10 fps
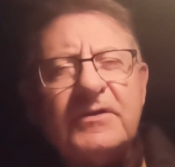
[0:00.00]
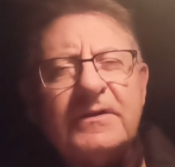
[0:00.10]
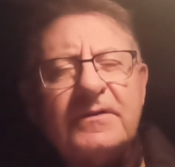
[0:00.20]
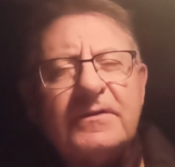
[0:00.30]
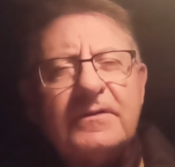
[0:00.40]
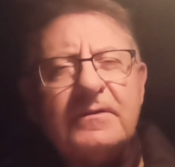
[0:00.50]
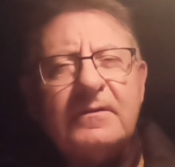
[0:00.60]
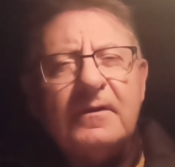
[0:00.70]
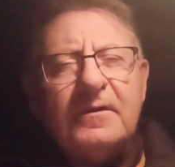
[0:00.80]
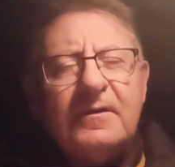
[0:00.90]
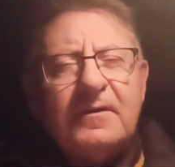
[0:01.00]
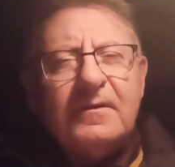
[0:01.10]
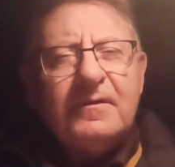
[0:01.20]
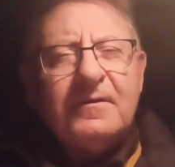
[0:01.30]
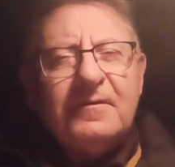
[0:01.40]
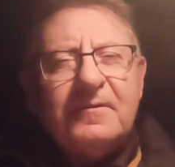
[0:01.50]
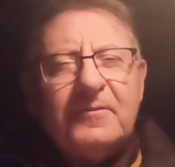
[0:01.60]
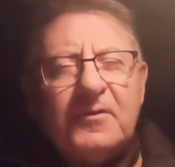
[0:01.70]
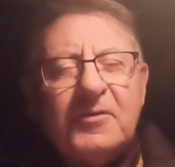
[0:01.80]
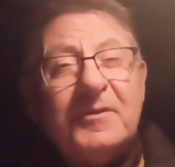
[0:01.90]
Jesus
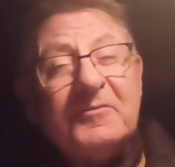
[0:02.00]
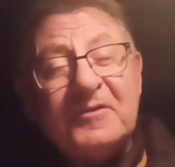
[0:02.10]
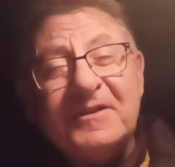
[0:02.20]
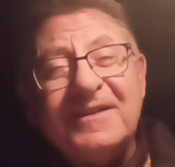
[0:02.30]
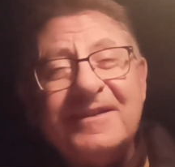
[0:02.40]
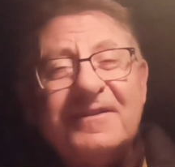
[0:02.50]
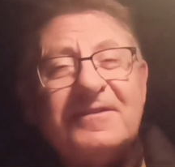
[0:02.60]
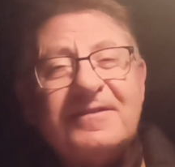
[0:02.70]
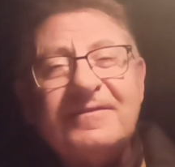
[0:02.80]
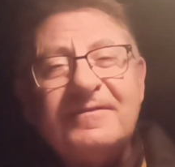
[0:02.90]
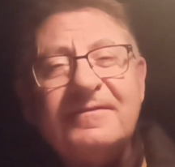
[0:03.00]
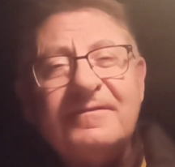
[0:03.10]
for who he really is.